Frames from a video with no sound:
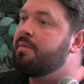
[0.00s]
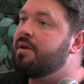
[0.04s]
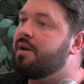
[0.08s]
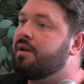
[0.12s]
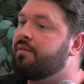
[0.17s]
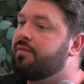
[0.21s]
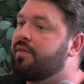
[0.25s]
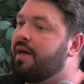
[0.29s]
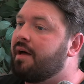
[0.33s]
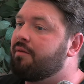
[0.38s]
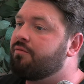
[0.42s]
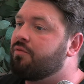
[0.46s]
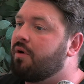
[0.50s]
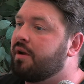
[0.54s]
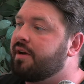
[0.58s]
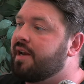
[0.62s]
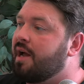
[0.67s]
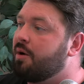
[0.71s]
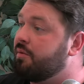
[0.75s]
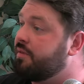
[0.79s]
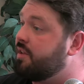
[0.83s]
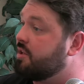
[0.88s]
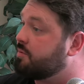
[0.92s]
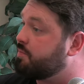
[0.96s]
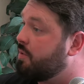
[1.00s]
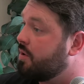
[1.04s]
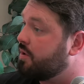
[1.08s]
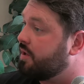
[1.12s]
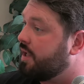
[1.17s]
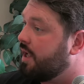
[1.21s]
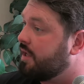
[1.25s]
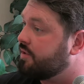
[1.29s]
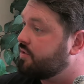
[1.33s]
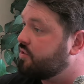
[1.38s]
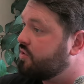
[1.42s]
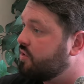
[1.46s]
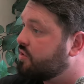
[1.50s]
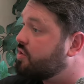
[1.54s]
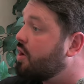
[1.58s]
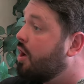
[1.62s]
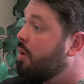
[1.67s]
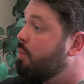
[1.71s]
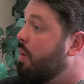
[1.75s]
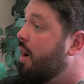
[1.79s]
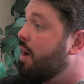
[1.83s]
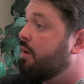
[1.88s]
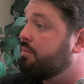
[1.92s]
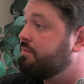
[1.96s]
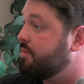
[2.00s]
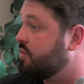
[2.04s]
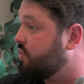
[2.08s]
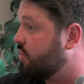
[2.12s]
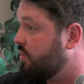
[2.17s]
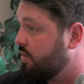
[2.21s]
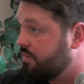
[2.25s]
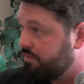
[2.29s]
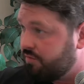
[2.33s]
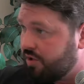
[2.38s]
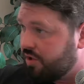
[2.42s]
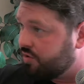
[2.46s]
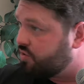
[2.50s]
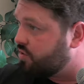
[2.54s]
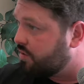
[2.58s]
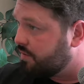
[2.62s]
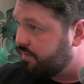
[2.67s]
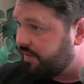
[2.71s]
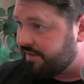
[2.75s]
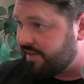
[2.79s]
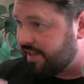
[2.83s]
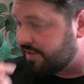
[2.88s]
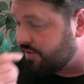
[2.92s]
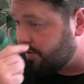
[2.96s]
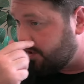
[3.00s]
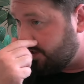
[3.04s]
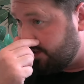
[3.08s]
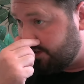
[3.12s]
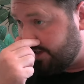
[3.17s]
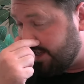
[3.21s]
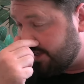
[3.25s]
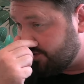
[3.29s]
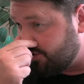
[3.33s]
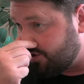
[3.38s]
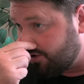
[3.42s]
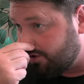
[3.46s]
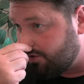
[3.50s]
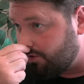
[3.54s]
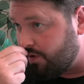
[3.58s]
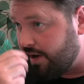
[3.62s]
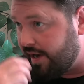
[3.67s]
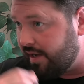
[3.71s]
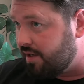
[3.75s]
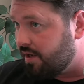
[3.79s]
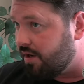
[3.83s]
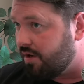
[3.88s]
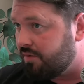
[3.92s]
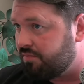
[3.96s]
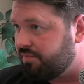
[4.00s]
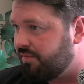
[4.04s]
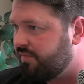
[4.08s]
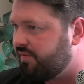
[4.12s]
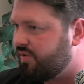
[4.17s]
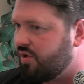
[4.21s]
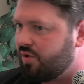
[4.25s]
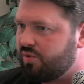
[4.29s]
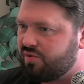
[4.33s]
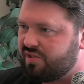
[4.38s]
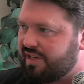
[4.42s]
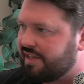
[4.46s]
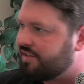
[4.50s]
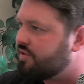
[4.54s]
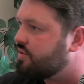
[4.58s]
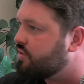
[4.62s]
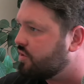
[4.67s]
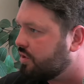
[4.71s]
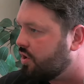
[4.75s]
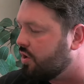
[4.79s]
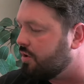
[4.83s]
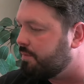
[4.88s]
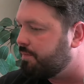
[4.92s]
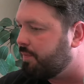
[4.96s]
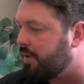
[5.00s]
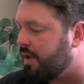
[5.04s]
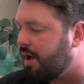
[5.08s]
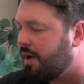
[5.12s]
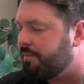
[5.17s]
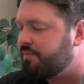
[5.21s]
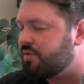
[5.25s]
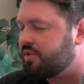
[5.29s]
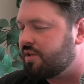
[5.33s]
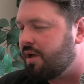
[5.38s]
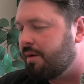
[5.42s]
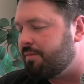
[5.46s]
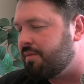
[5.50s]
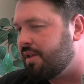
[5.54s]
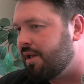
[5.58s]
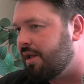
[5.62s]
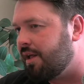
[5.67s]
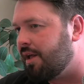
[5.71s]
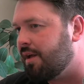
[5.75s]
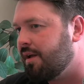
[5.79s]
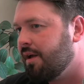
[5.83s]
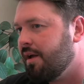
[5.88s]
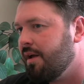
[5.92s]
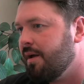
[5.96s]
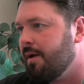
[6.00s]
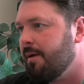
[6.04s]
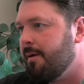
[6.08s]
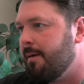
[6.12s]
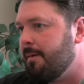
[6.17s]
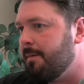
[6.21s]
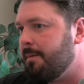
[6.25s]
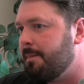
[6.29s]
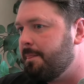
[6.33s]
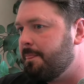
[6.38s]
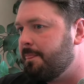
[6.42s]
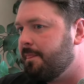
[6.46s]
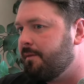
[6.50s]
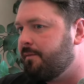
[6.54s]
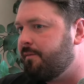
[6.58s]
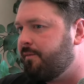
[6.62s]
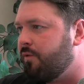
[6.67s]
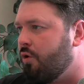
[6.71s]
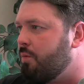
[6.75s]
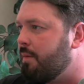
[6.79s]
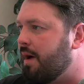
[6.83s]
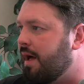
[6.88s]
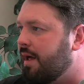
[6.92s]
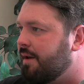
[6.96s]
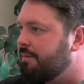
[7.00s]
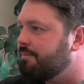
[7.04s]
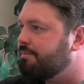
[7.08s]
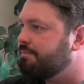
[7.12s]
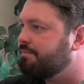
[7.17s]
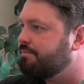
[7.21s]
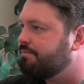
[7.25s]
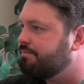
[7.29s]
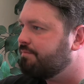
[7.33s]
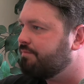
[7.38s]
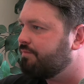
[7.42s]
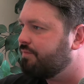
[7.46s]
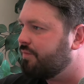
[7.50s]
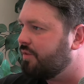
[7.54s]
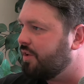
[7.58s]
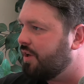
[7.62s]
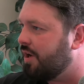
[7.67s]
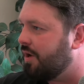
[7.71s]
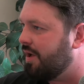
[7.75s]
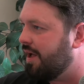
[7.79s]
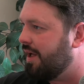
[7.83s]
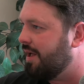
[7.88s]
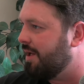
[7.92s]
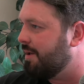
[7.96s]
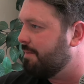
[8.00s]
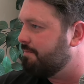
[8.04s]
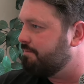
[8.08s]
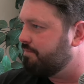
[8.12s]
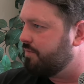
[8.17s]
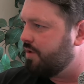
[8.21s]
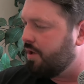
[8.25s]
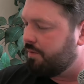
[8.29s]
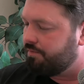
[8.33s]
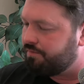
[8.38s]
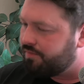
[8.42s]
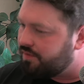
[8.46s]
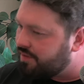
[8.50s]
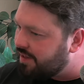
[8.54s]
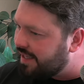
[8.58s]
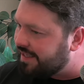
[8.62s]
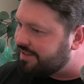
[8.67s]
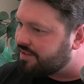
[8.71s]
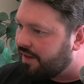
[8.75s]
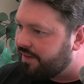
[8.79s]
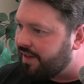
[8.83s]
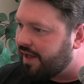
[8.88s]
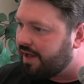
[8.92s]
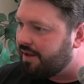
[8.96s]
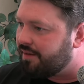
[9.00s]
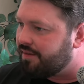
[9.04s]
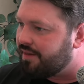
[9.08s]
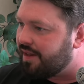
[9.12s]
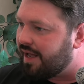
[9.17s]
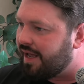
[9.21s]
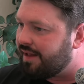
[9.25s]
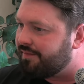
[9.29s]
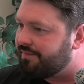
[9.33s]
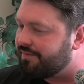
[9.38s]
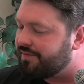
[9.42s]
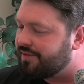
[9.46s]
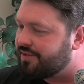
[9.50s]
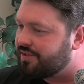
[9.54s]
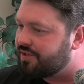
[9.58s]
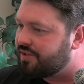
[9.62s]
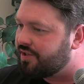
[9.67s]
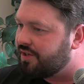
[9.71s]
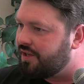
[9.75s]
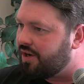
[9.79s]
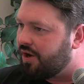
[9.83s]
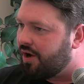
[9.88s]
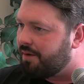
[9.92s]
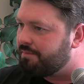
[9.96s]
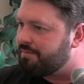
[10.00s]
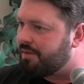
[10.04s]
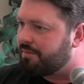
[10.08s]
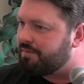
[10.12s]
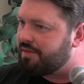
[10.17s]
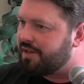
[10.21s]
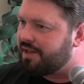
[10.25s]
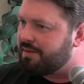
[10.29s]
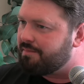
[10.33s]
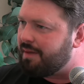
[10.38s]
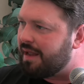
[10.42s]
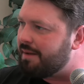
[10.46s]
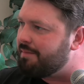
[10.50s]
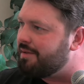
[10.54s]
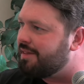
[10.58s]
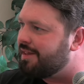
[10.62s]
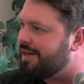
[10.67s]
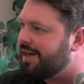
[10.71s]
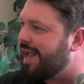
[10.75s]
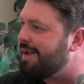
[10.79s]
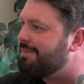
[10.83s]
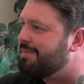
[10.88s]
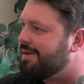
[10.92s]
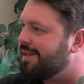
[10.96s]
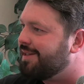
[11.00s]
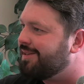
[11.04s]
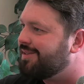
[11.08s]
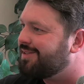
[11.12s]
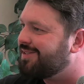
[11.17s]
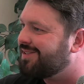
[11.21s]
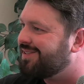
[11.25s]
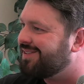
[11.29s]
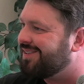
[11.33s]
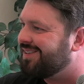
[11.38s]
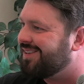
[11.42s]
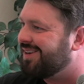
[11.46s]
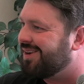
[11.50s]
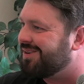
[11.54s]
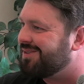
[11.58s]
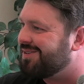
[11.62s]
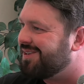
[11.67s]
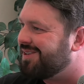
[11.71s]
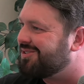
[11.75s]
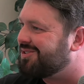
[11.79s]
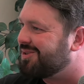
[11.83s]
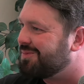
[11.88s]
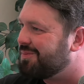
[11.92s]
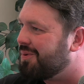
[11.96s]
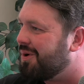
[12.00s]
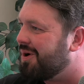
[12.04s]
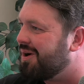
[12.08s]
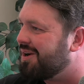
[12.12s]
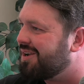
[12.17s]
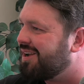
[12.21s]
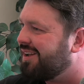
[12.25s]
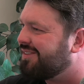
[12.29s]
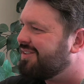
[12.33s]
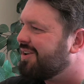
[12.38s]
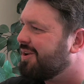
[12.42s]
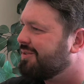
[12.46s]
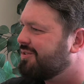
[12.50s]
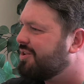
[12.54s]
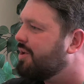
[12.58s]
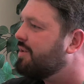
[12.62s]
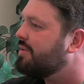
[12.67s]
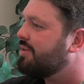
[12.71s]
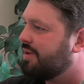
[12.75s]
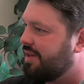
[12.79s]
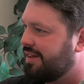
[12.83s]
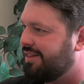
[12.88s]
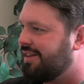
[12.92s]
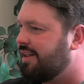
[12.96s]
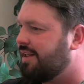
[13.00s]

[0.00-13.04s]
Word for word: the middle of that right now with this podcast. It's going well. It's doing you know, it's doing fantastically. Guests are great. You know, views, listens are good. But I'm I'm thinking format you know, um, you know, things like that, and and you know, I'm, I'm, thinking maybe the name needs you know needs some work. I don't know.